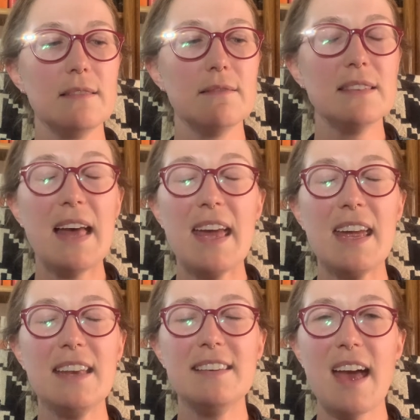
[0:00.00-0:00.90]

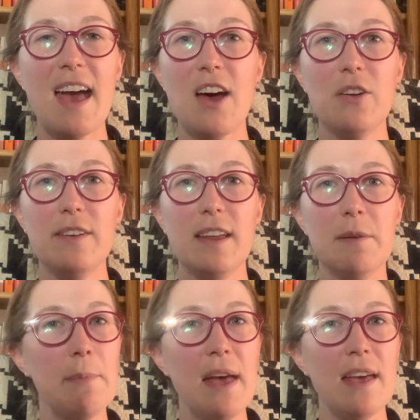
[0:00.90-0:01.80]
laying down in
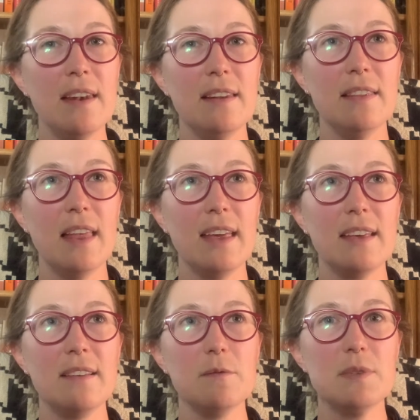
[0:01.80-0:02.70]
bed, like
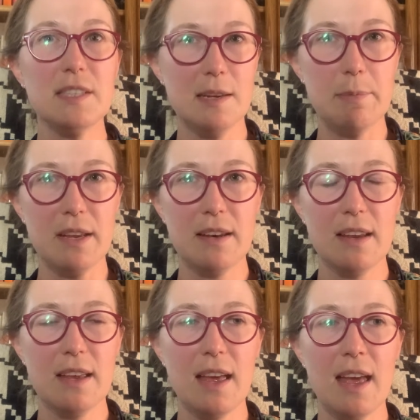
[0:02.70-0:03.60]
sleeping,
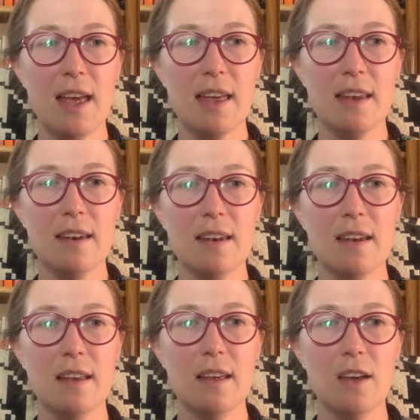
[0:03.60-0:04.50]
and
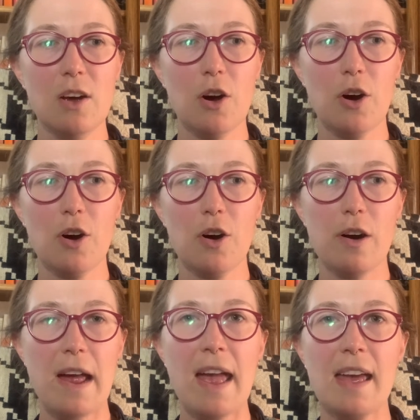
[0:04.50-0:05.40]

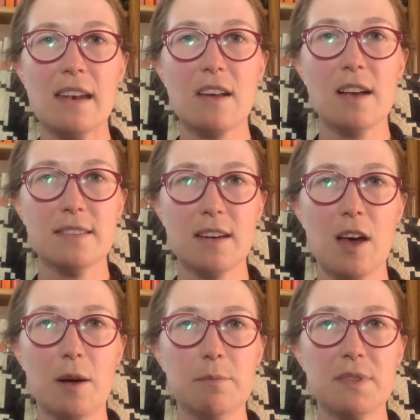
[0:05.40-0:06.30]
her aunt and cousin
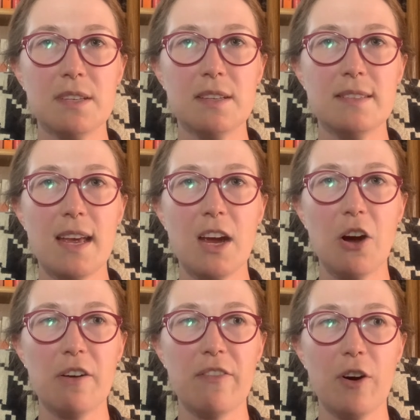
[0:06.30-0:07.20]
come to take
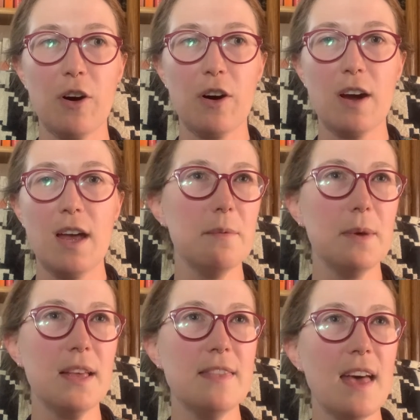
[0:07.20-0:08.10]
care of her,
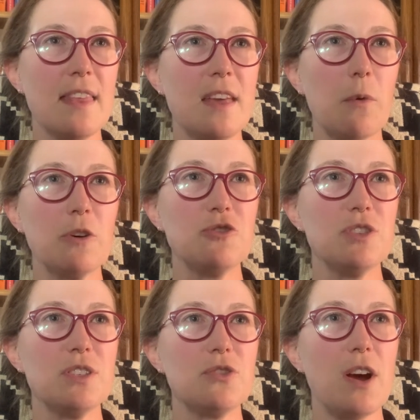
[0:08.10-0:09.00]
and that they were
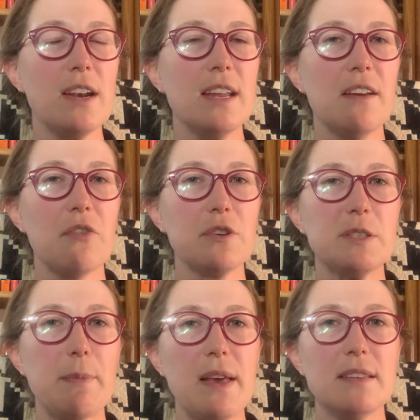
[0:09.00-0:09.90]
just trying to give her
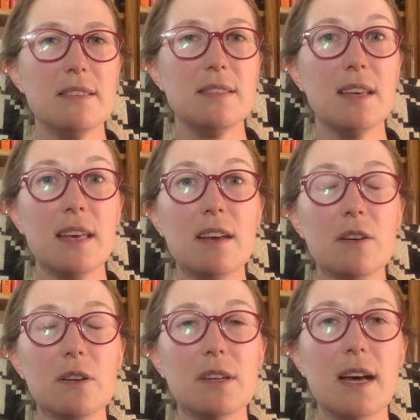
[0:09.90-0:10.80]
space to
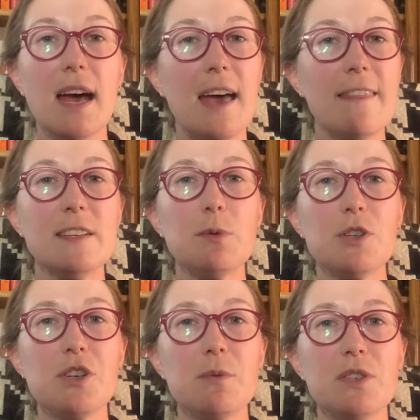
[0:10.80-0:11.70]
heal. And that's what
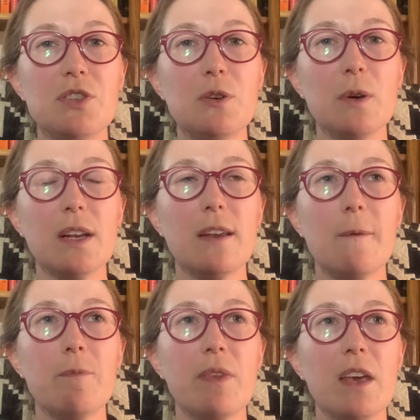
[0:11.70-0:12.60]
she was doing.
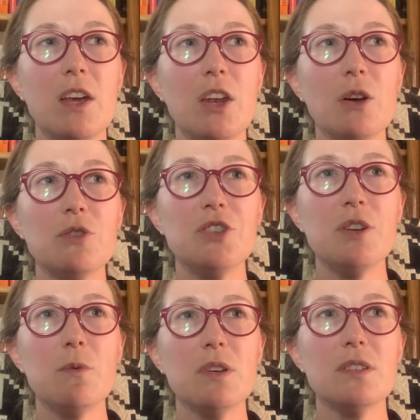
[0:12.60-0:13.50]
You know, she
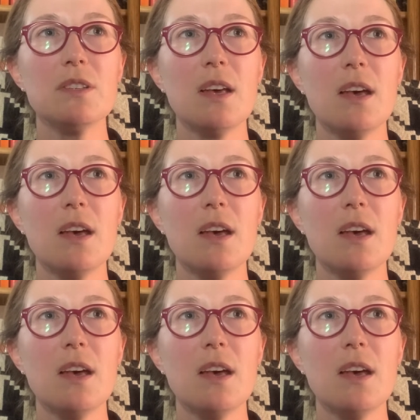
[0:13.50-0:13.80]
was,